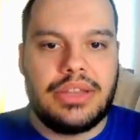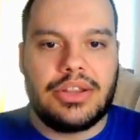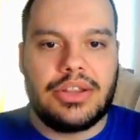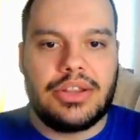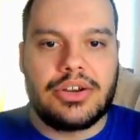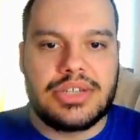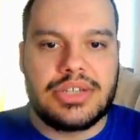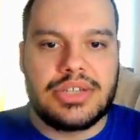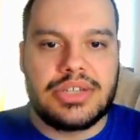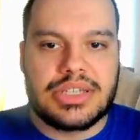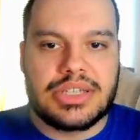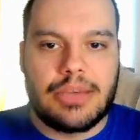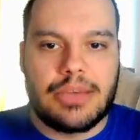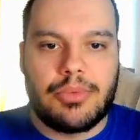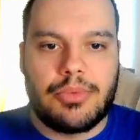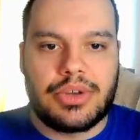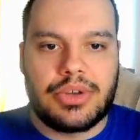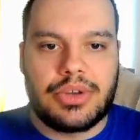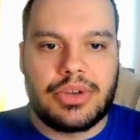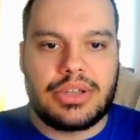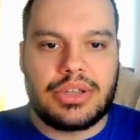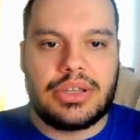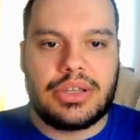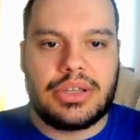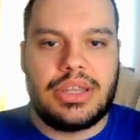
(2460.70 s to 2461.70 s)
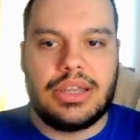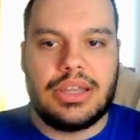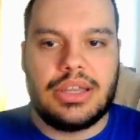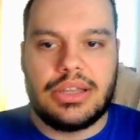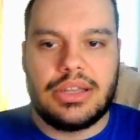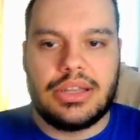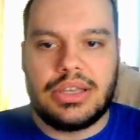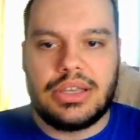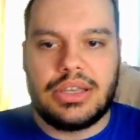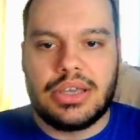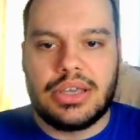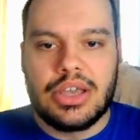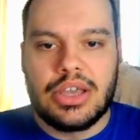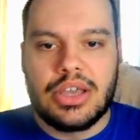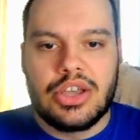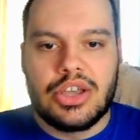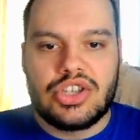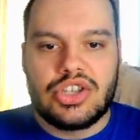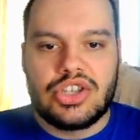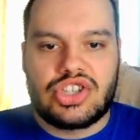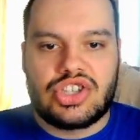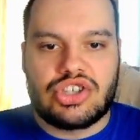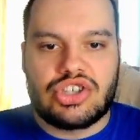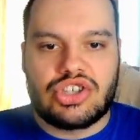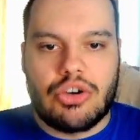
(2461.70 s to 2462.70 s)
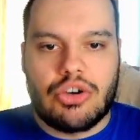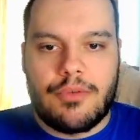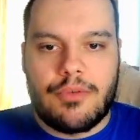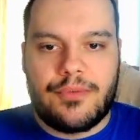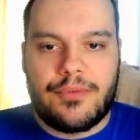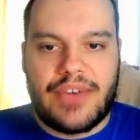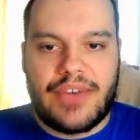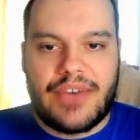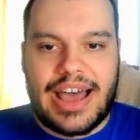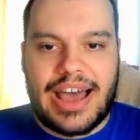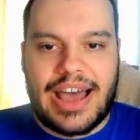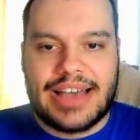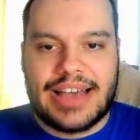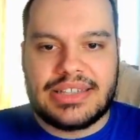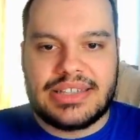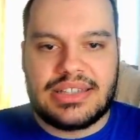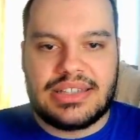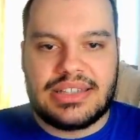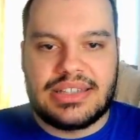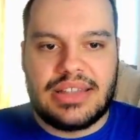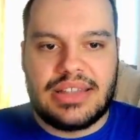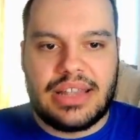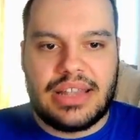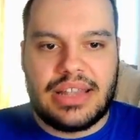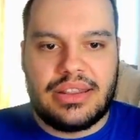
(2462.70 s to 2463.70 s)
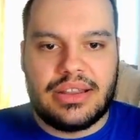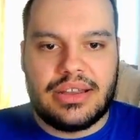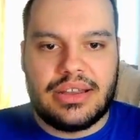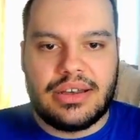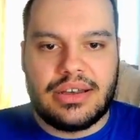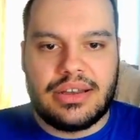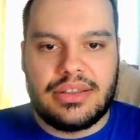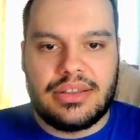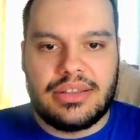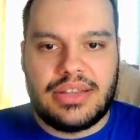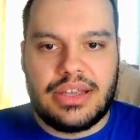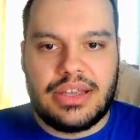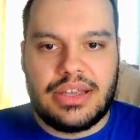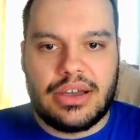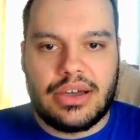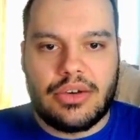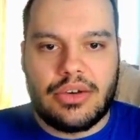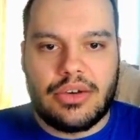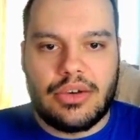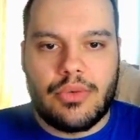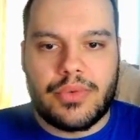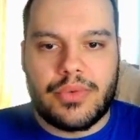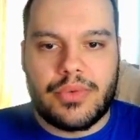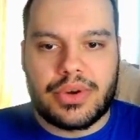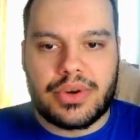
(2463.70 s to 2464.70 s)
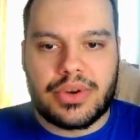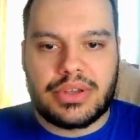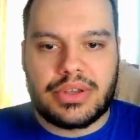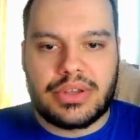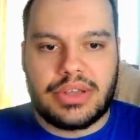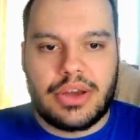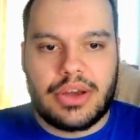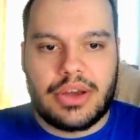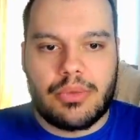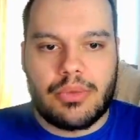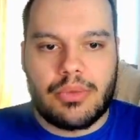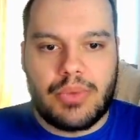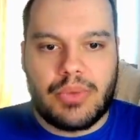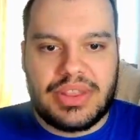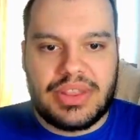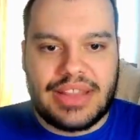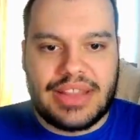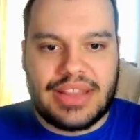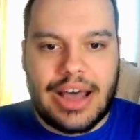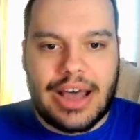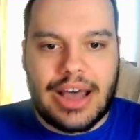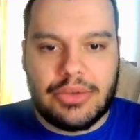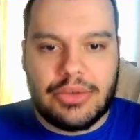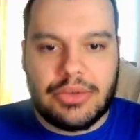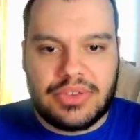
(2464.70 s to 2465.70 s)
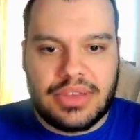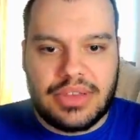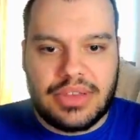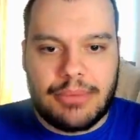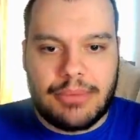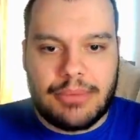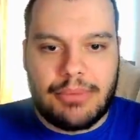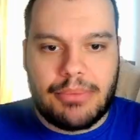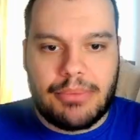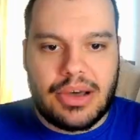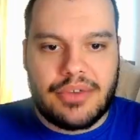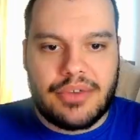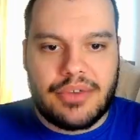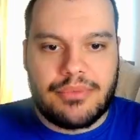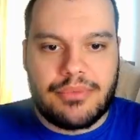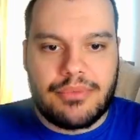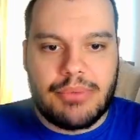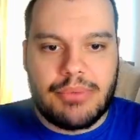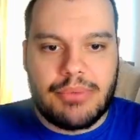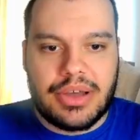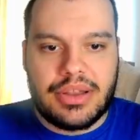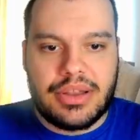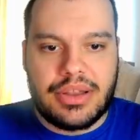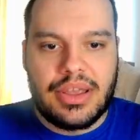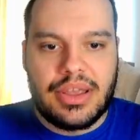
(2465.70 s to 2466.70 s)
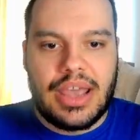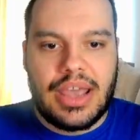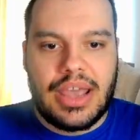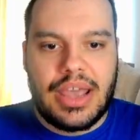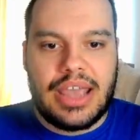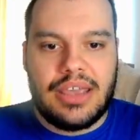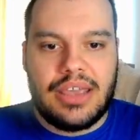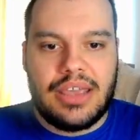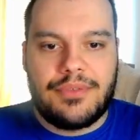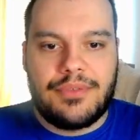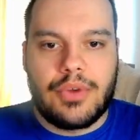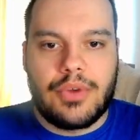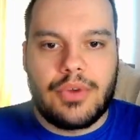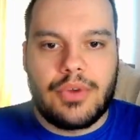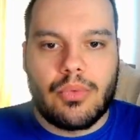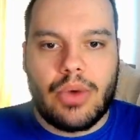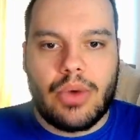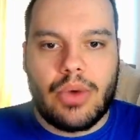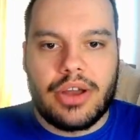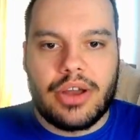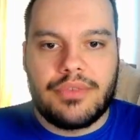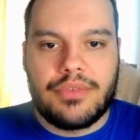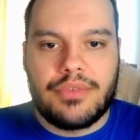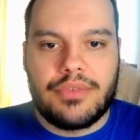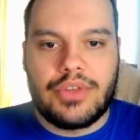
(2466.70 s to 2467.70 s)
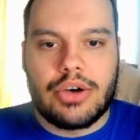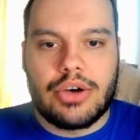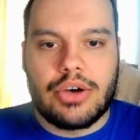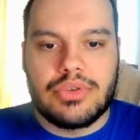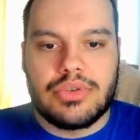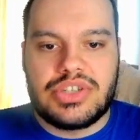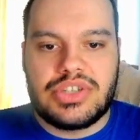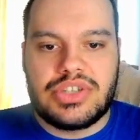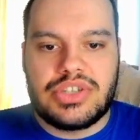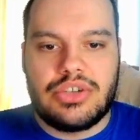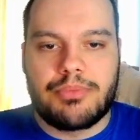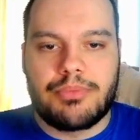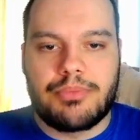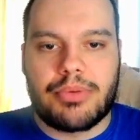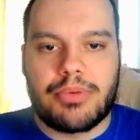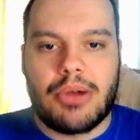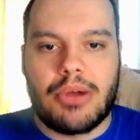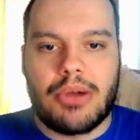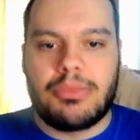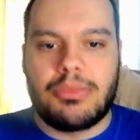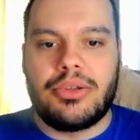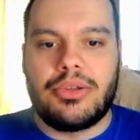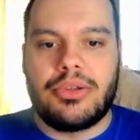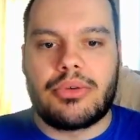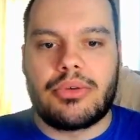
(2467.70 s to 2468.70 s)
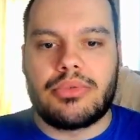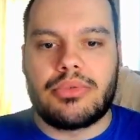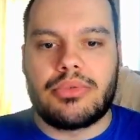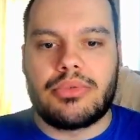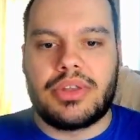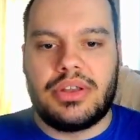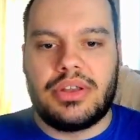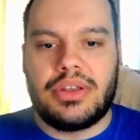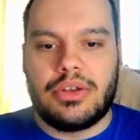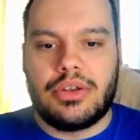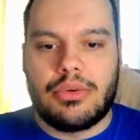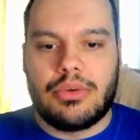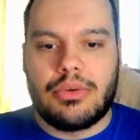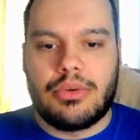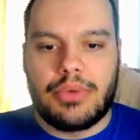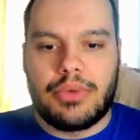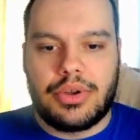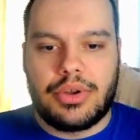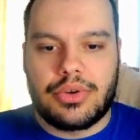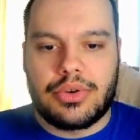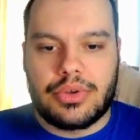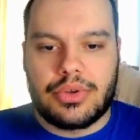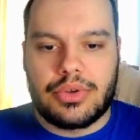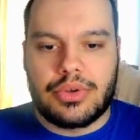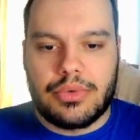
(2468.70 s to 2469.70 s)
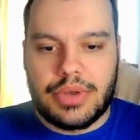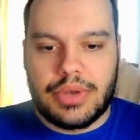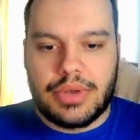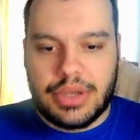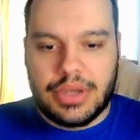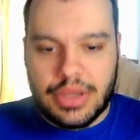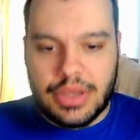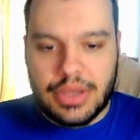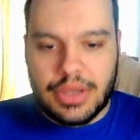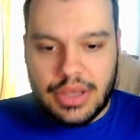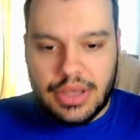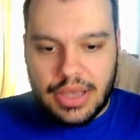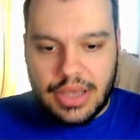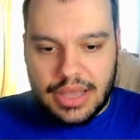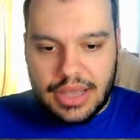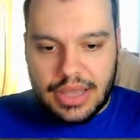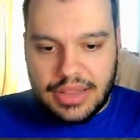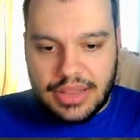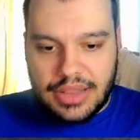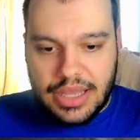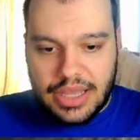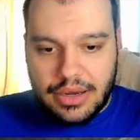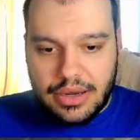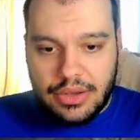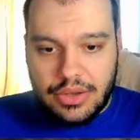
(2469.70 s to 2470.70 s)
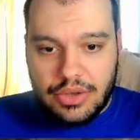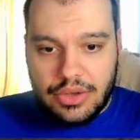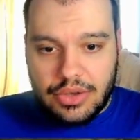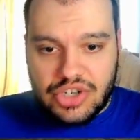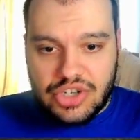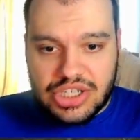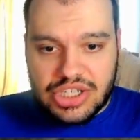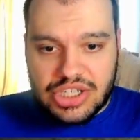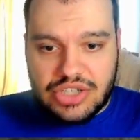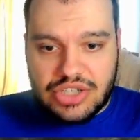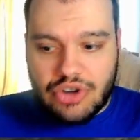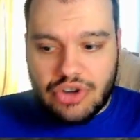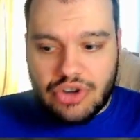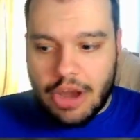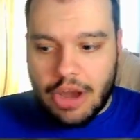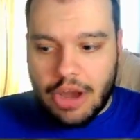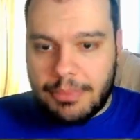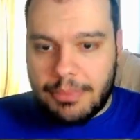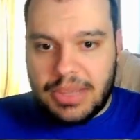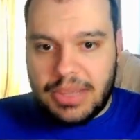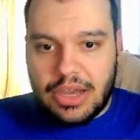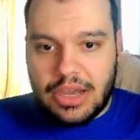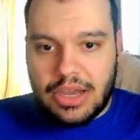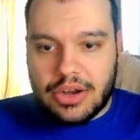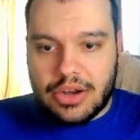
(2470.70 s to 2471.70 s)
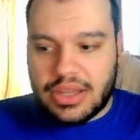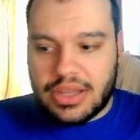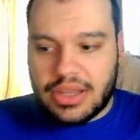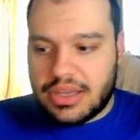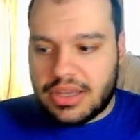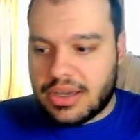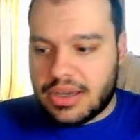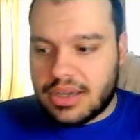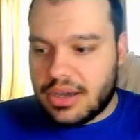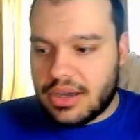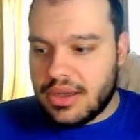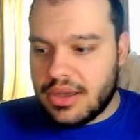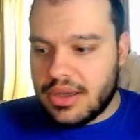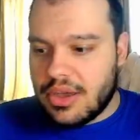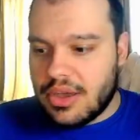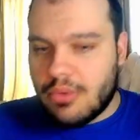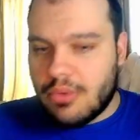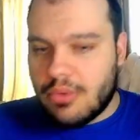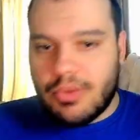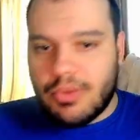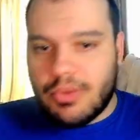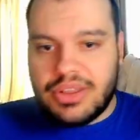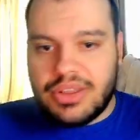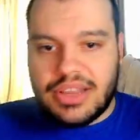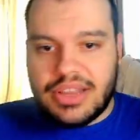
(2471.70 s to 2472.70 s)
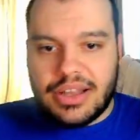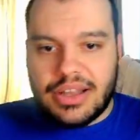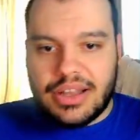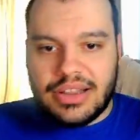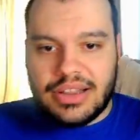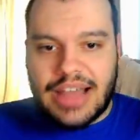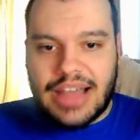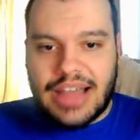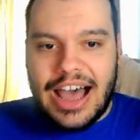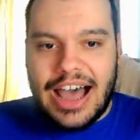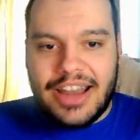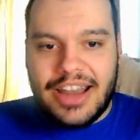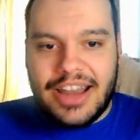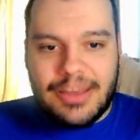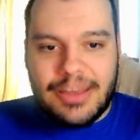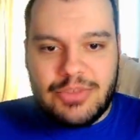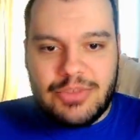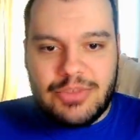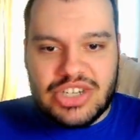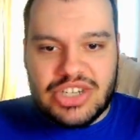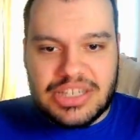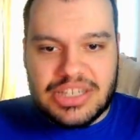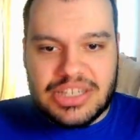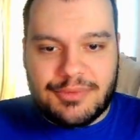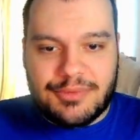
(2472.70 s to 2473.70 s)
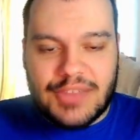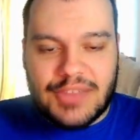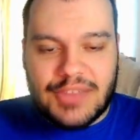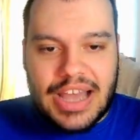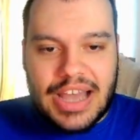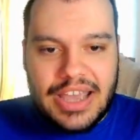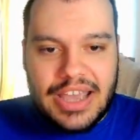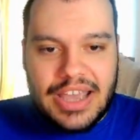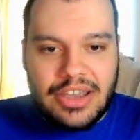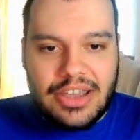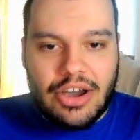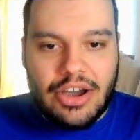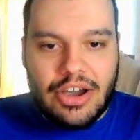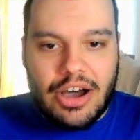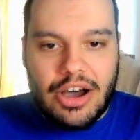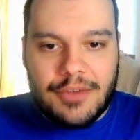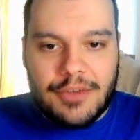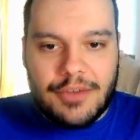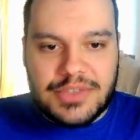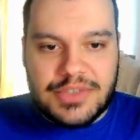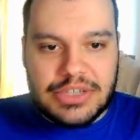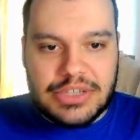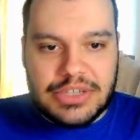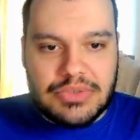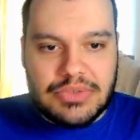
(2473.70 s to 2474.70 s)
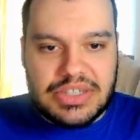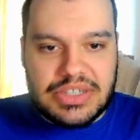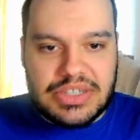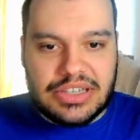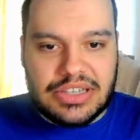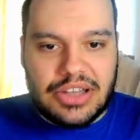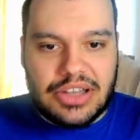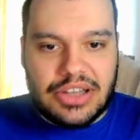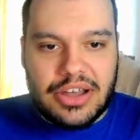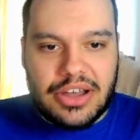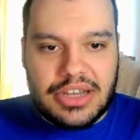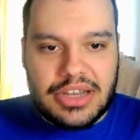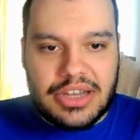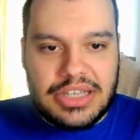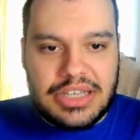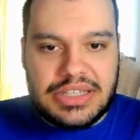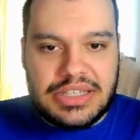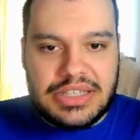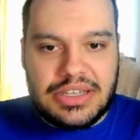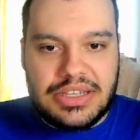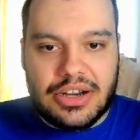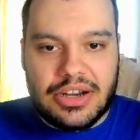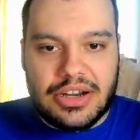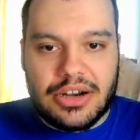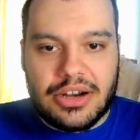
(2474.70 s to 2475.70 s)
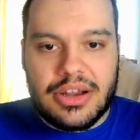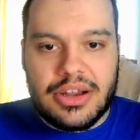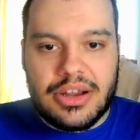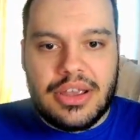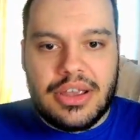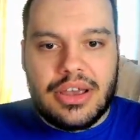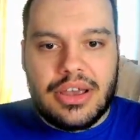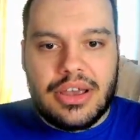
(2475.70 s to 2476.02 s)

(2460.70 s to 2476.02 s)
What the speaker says: there's someone killing so fast that they over clear without the buff. But hey, if you're one of those, you probably already know what you're doing. And then you just drop here. Like with the Lahn, I'm just flying off, so it's a lot easier.